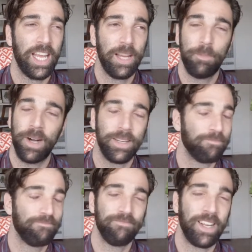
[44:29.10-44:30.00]
But
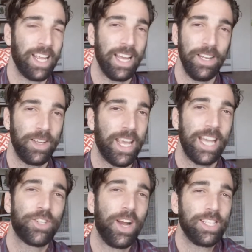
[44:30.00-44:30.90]
again, you
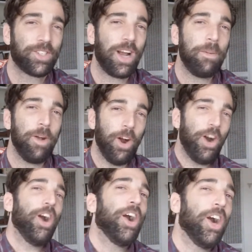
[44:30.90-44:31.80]
transcribe an
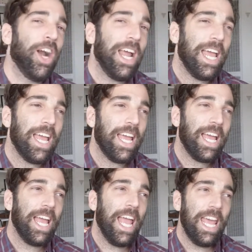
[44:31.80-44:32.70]

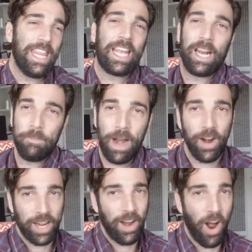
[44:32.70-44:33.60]
like an
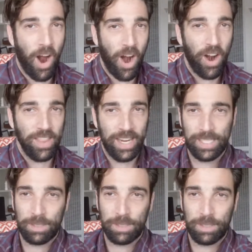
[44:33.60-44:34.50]
American R, and then a
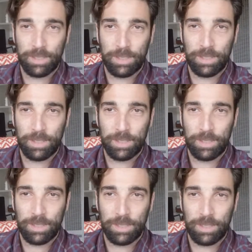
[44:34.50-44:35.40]
Spanish
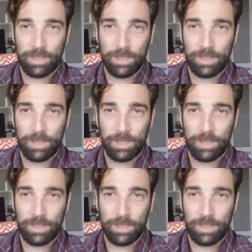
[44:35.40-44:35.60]
R, and then